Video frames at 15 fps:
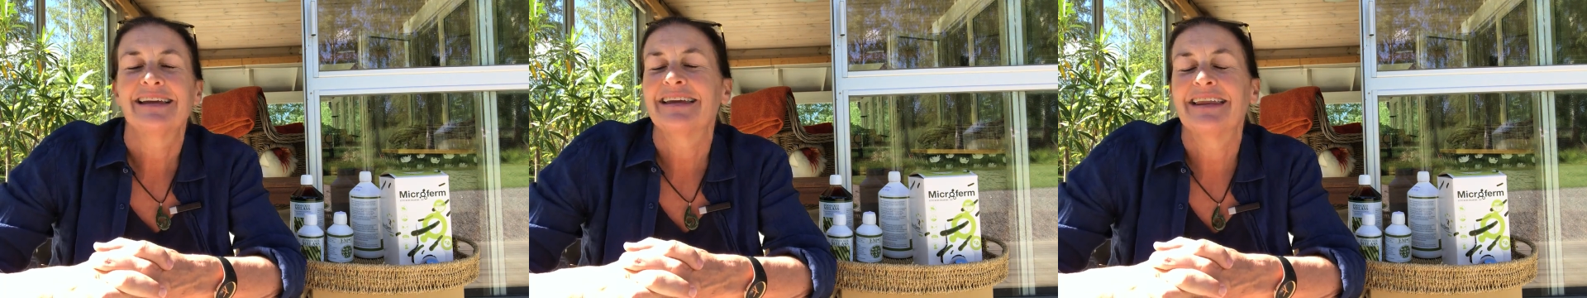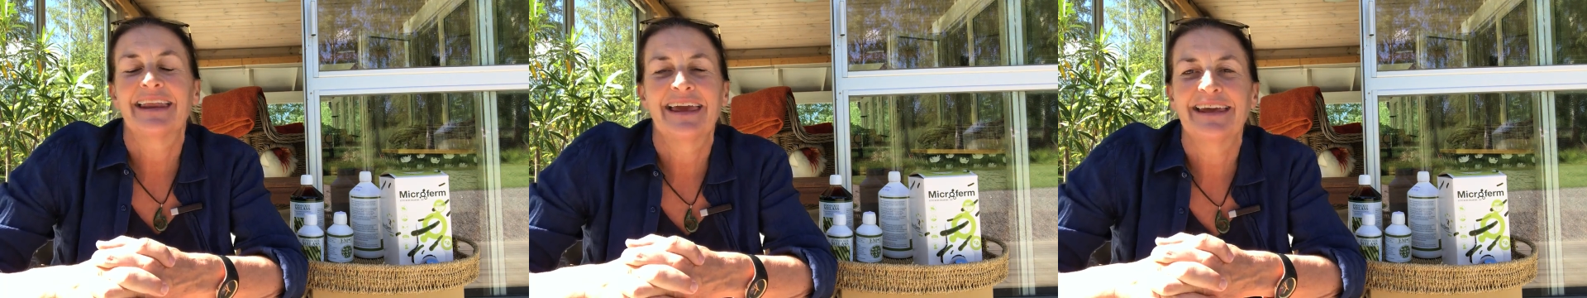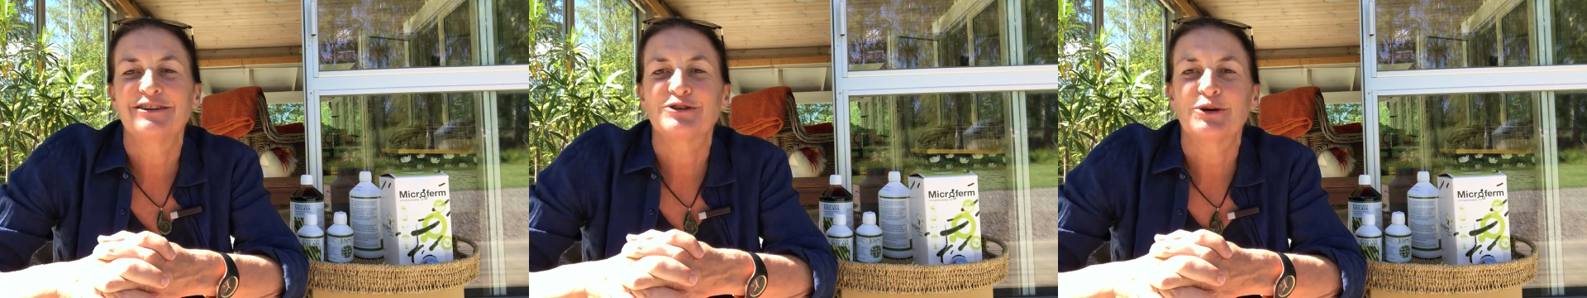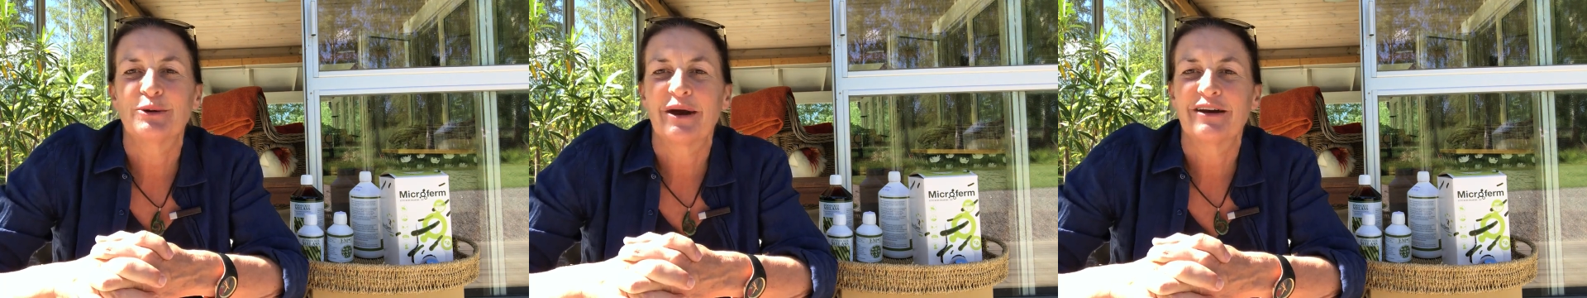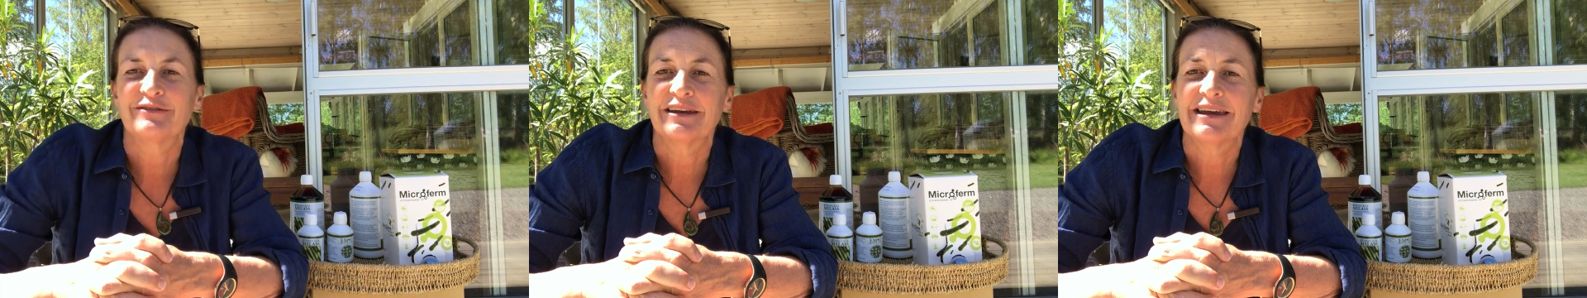In Asia,
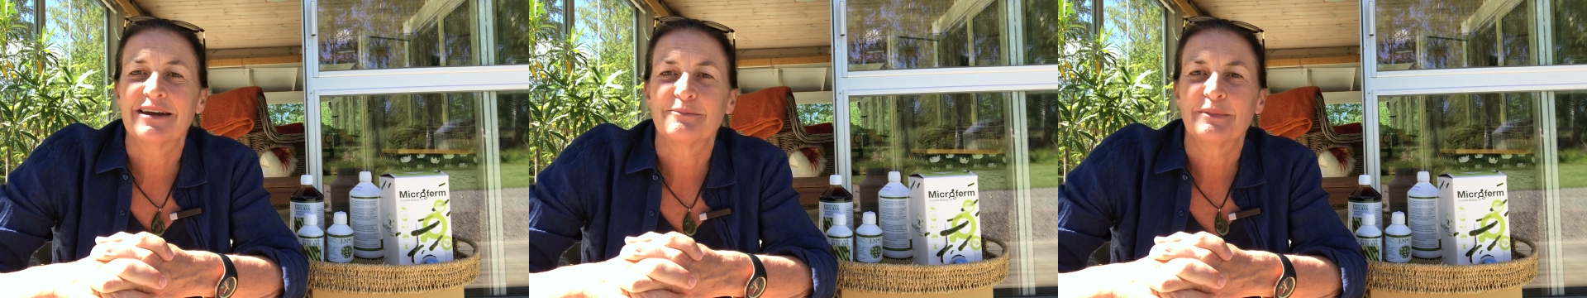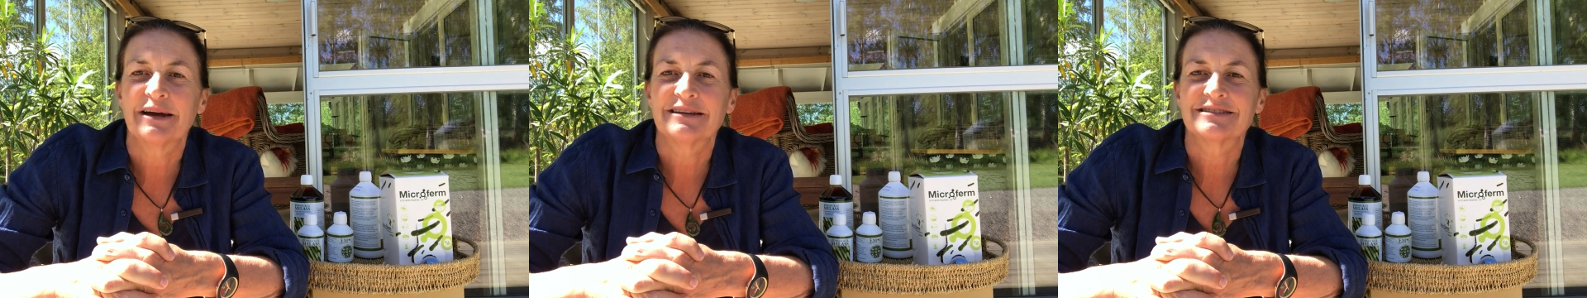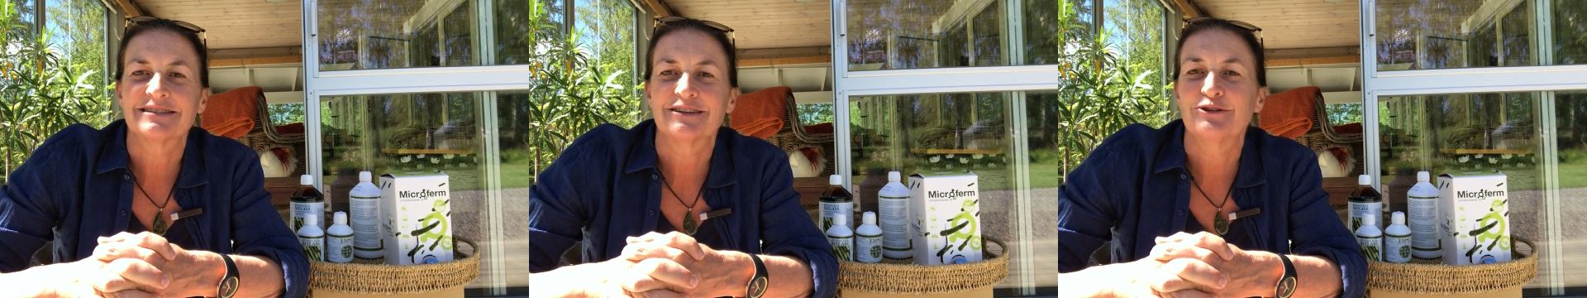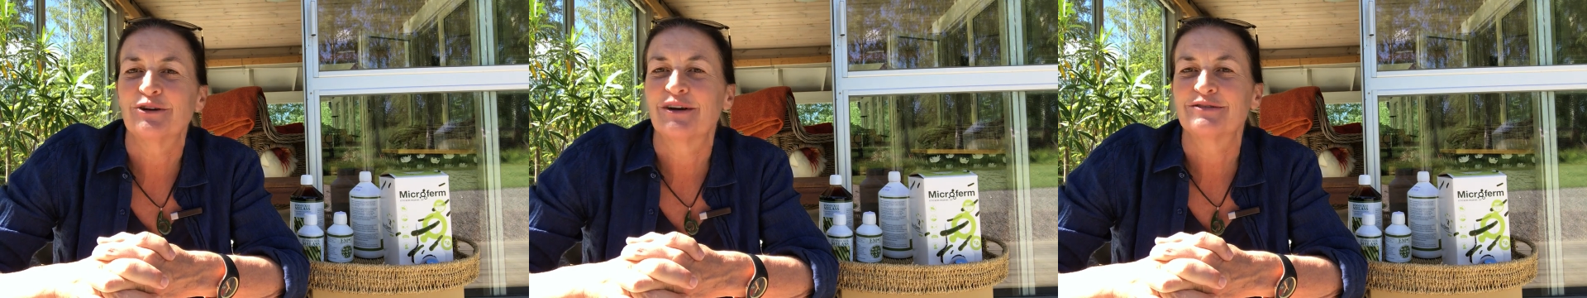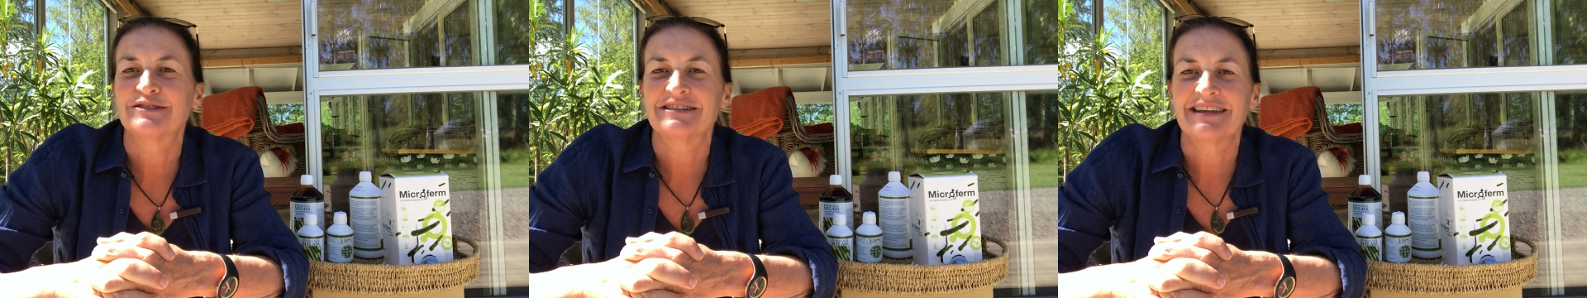you have EMS and you
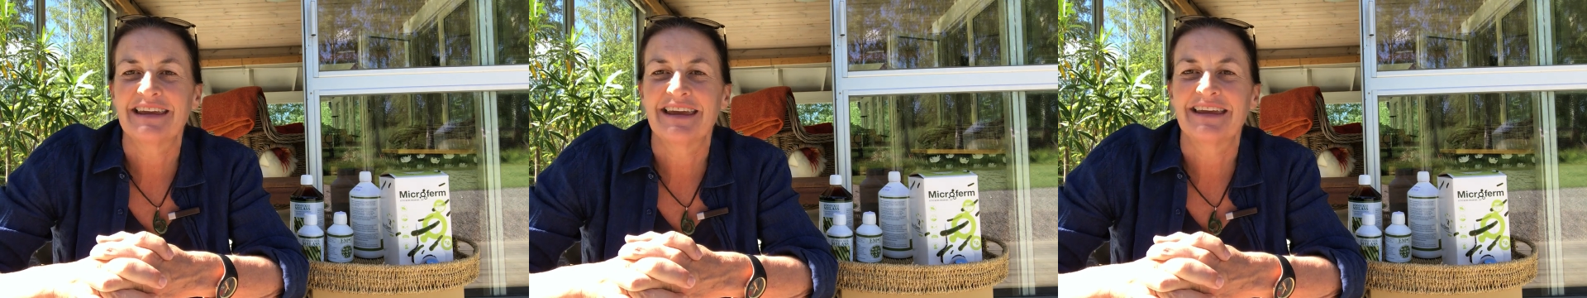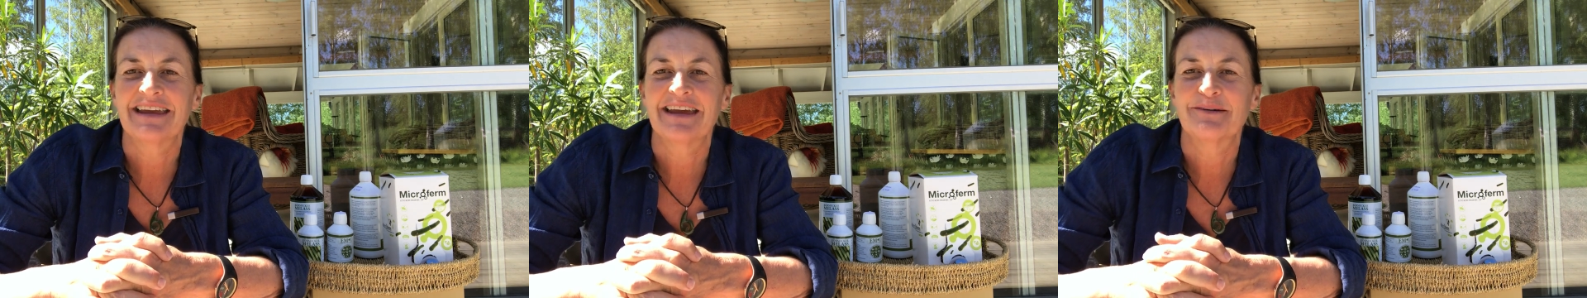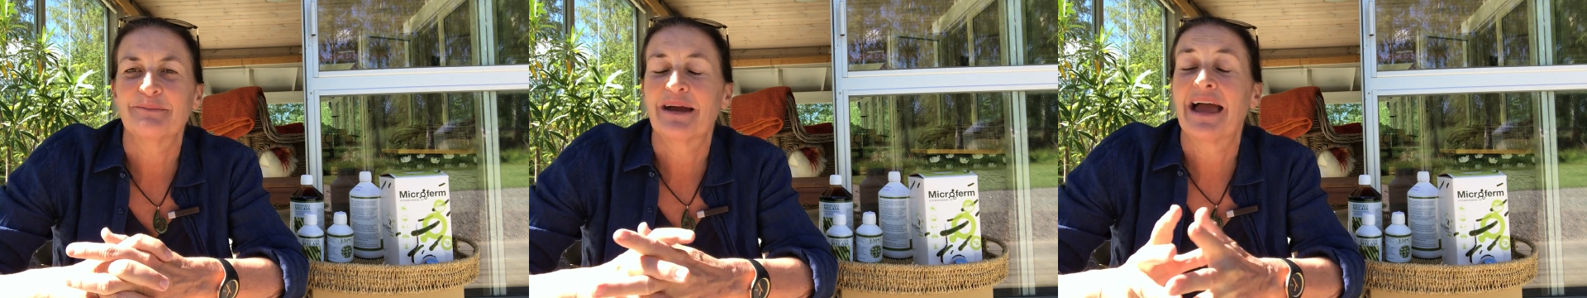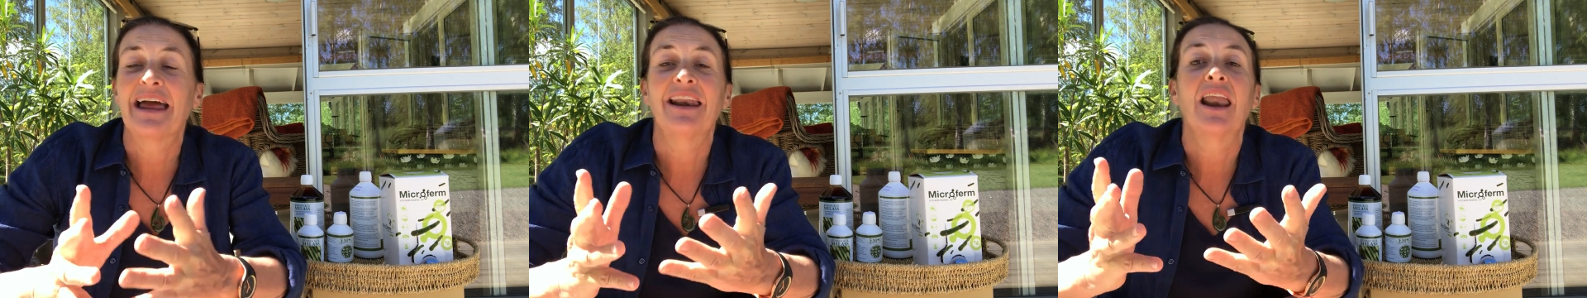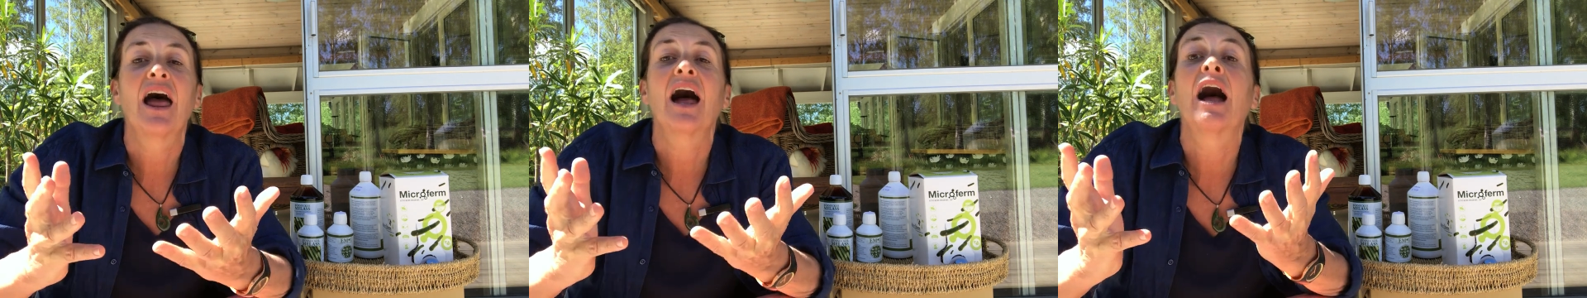have CEM,
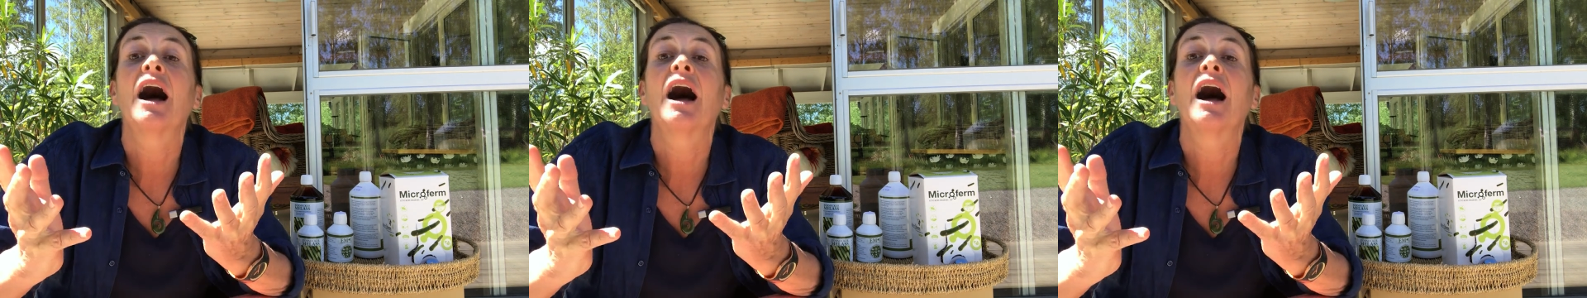and